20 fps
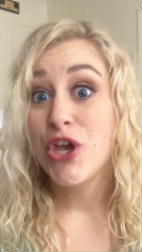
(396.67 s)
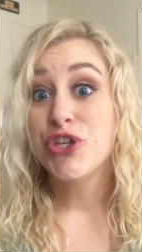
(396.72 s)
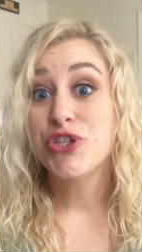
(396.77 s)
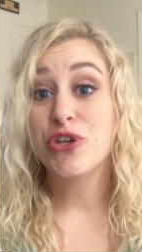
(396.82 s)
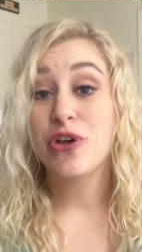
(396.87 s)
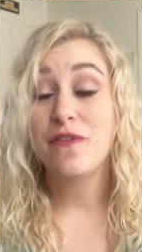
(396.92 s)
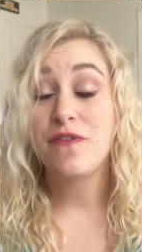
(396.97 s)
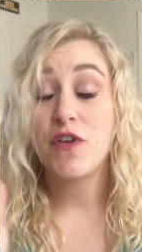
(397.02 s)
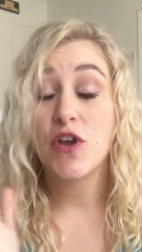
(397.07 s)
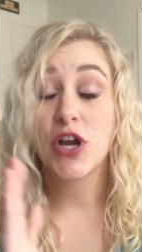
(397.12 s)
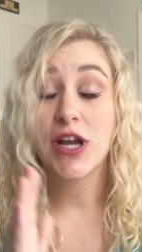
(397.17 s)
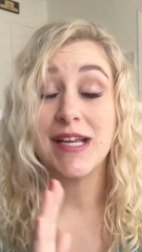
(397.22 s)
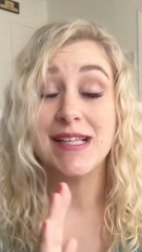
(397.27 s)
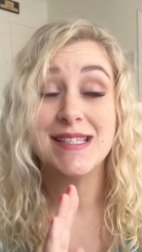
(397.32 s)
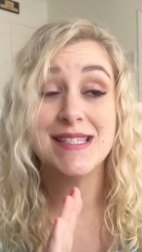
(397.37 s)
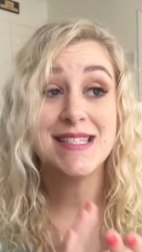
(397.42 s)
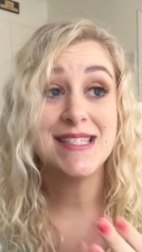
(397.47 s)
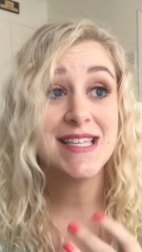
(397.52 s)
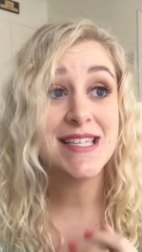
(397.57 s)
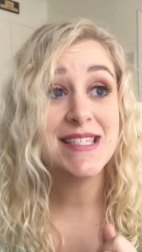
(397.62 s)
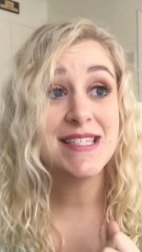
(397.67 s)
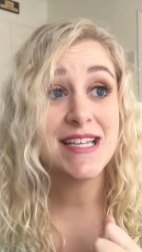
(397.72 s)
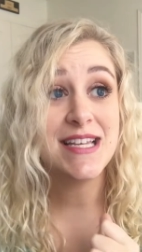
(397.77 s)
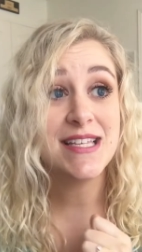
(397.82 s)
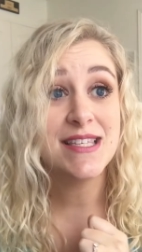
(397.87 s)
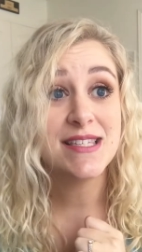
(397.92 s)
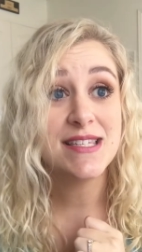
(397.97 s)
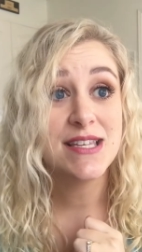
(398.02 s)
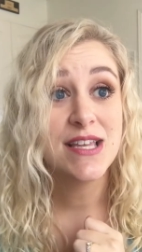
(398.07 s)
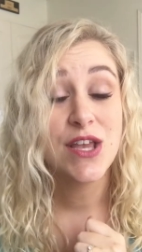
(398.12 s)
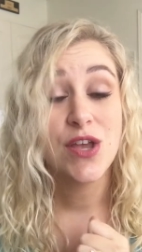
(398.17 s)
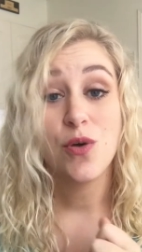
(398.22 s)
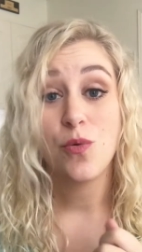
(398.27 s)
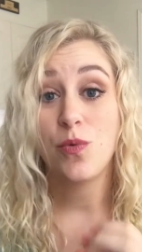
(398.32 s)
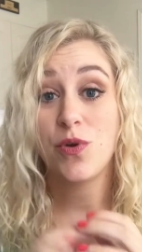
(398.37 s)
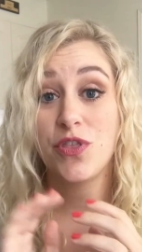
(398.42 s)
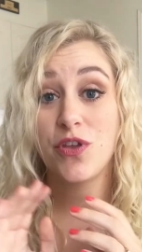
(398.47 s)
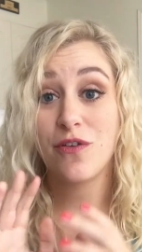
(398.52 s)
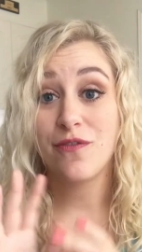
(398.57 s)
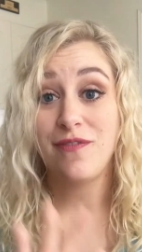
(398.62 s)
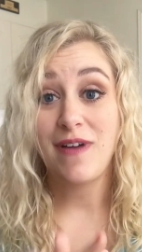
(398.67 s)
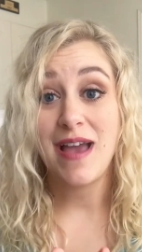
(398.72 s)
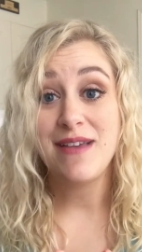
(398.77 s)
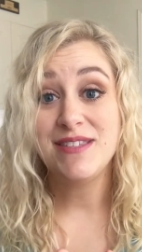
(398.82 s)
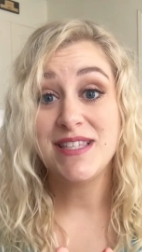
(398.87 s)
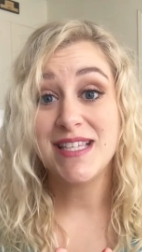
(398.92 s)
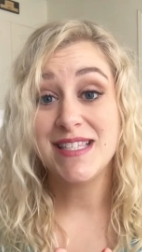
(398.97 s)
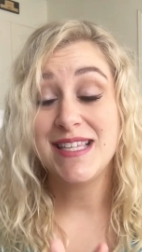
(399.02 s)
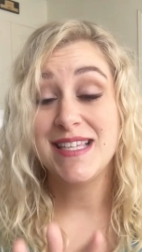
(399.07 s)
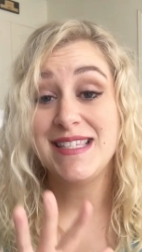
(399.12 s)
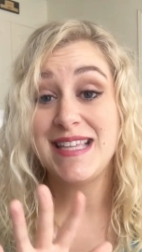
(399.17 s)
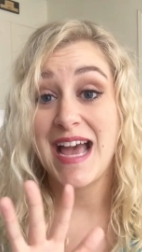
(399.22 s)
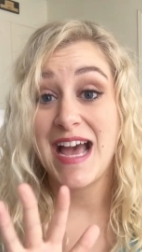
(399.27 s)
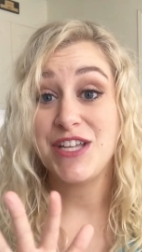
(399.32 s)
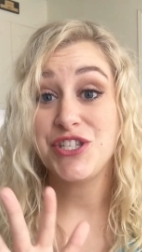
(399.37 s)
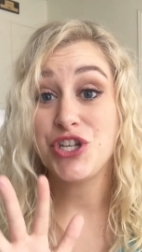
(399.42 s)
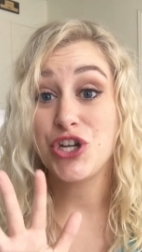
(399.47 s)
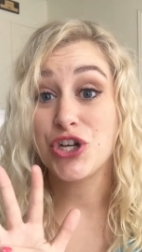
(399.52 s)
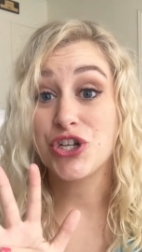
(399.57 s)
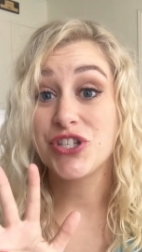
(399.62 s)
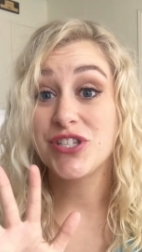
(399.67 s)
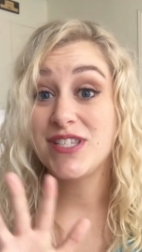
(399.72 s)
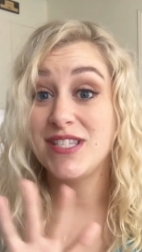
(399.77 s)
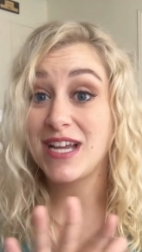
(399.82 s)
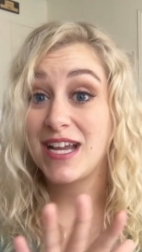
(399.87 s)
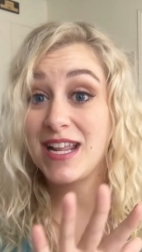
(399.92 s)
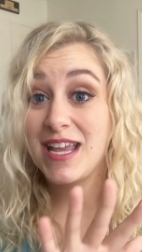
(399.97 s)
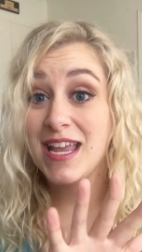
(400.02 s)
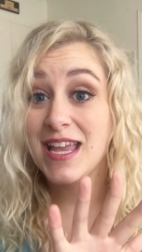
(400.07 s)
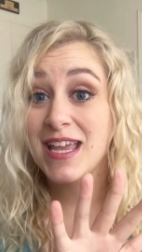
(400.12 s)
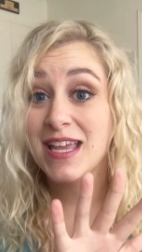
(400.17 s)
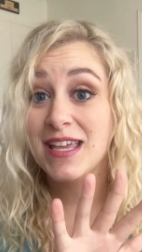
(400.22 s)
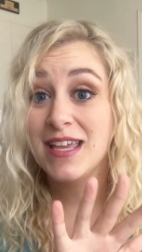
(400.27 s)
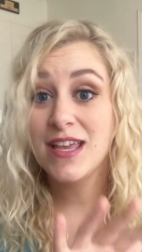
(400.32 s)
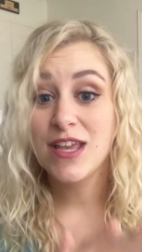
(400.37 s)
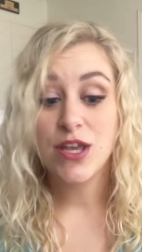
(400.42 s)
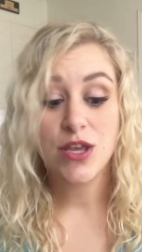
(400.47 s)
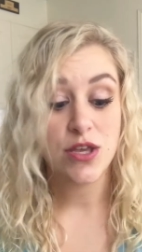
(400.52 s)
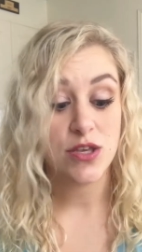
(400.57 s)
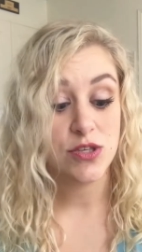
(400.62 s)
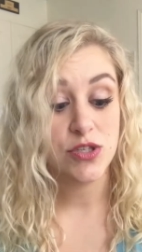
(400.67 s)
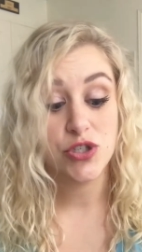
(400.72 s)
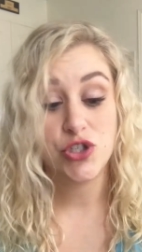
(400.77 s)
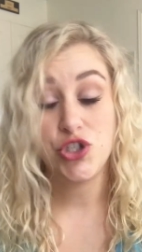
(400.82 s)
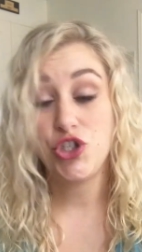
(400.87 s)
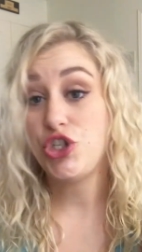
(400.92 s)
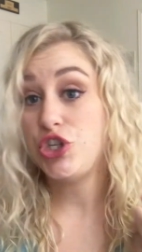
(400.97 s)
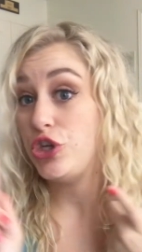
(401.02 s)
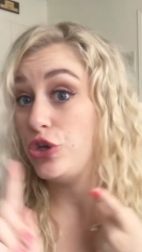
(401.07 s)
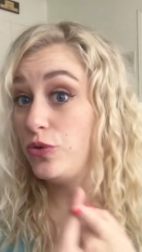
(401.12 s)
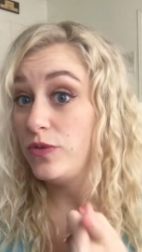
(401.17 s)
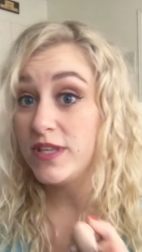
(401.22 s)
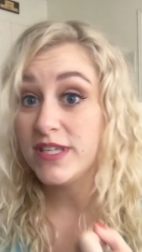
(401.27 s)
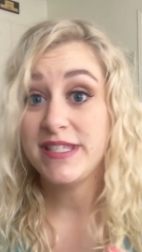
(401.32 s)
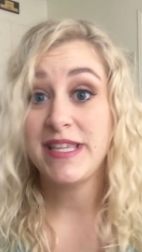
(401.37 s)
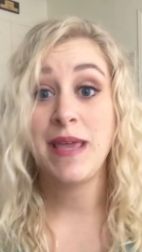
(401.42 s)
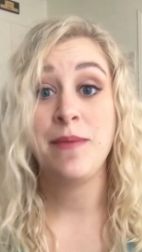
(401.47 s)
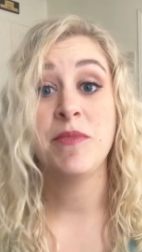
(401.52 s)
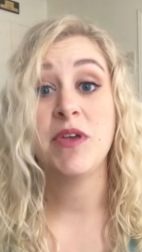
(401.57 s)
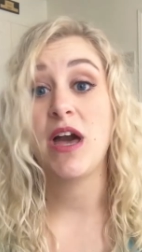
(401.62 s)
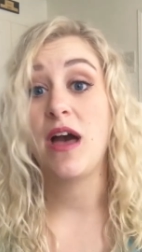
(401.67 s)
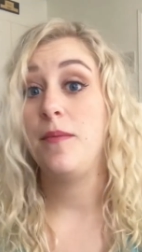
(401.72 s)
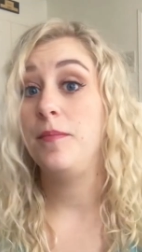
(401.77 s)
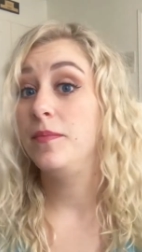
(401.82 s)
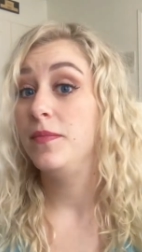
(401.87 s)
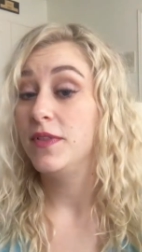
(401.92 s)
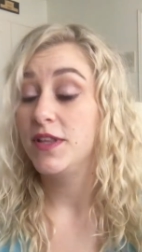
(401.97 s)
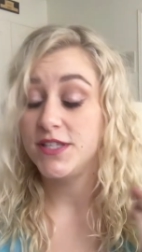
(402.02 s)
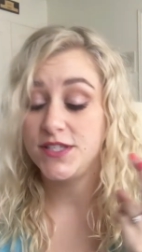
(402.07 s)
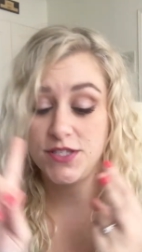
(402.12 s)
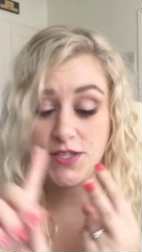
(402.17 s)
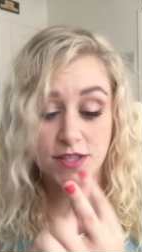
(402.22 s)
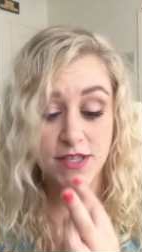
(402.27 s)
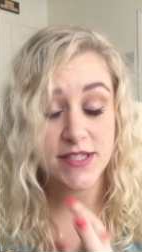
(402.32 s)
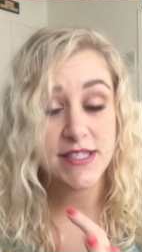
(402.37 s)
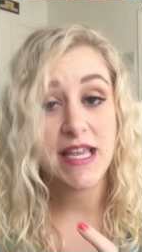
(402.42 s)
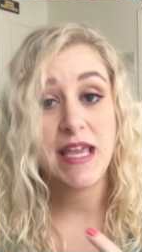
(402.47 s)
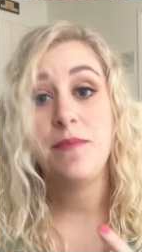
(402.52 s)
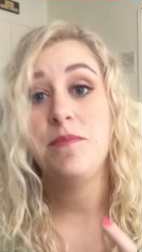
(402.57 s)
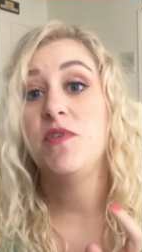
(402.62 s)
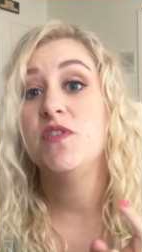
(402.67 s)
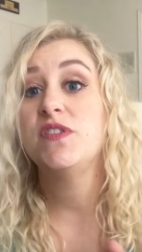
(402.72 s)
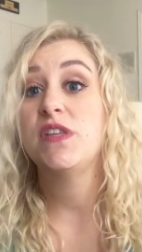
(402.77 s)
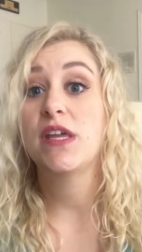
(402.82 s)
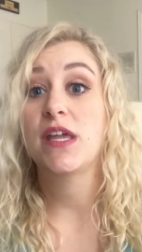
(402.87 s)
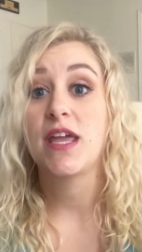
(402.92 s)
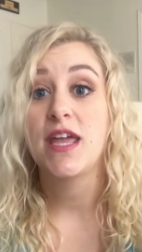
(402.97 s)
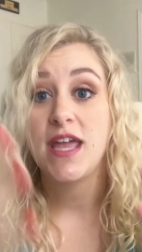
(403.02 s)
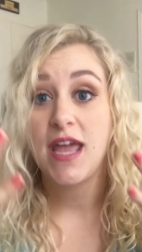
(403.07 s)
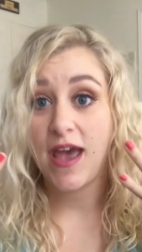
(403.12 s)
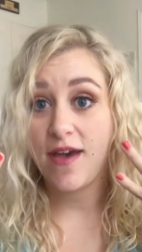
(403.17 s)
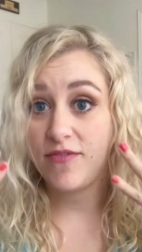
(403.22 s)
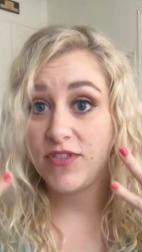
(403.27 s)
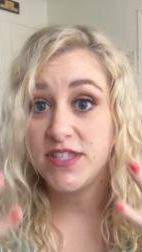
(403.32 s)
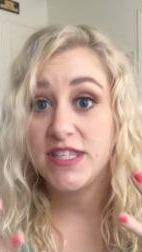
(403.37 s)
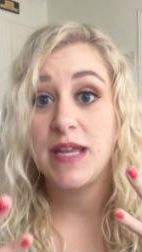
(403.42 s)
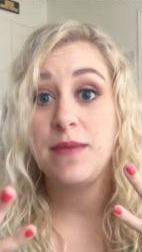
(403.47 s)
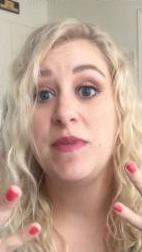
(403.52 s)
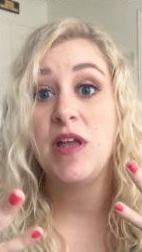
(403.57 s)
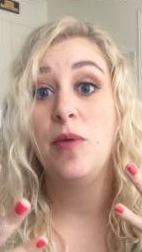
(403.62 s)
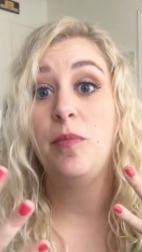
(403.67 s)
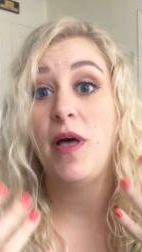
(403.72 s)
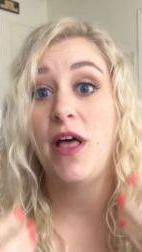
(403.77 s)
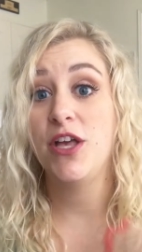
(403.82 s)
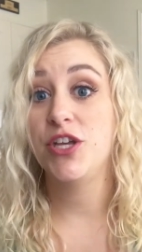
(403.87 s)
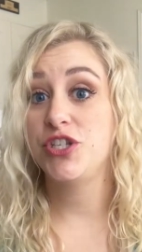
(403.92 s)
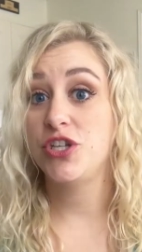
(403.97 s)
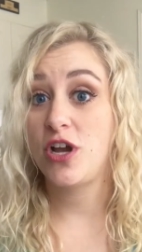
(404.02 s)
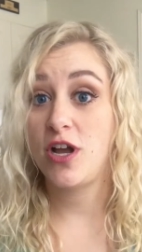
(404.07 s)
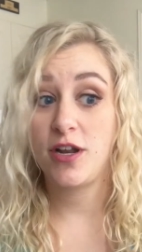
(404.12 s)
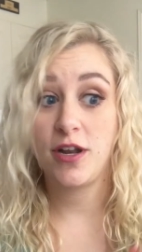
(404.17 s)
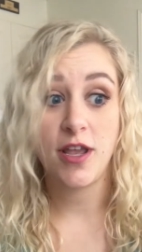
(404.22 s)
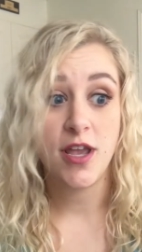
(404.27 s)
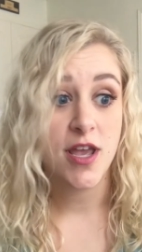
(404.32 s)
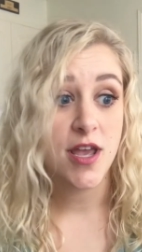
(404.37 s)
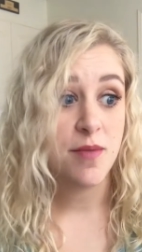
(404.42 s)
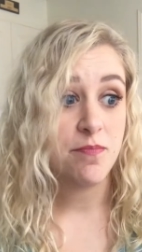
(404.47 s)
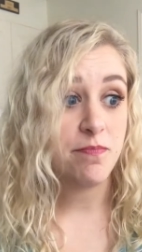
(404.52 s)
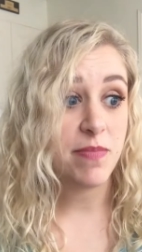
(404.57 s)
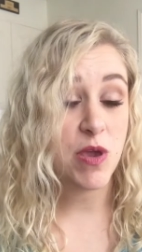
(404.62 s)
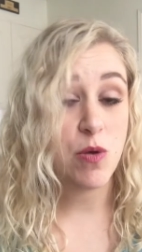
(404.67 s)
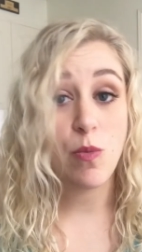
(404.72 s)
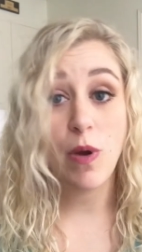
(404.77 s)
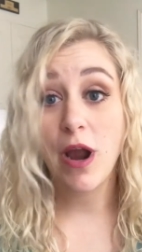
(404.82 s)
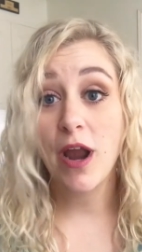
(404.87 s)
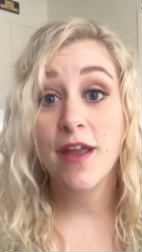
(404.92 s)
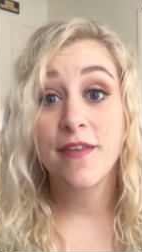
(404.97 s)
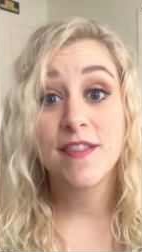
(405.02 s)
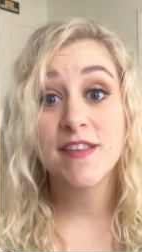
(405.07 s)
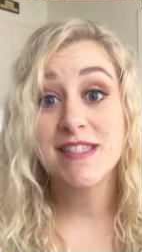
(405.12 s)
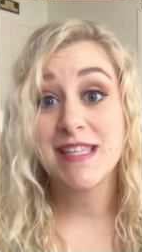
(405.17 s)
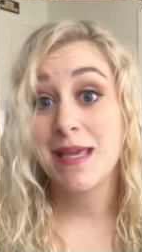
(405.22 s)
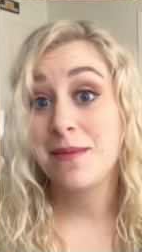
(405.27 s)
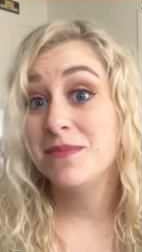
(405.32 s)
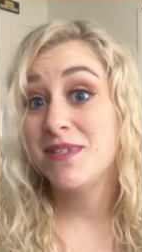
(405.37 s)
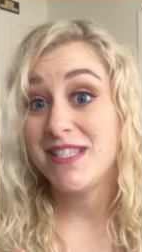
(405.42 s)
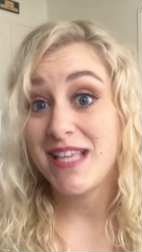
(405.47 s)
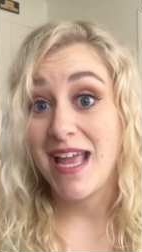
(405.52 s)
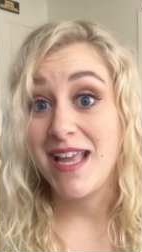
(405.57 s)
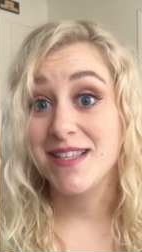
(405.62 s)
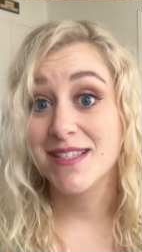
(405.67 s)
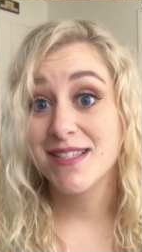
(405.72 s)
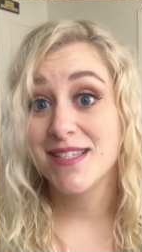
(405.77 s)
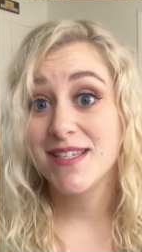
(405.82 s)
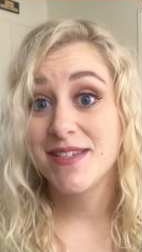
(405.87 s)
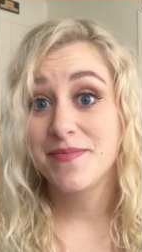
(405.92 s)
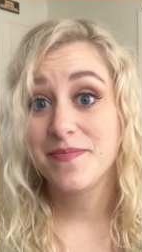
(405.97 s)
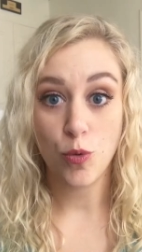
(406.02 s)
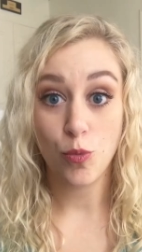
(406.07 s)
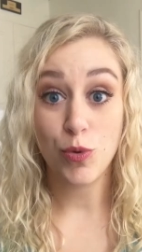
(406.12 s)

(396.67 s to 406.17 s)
So if you're consistent with your 5 senses as you're studying, chew the same gum, listen to the same music, have the same nail polish on, be wearing the same scent.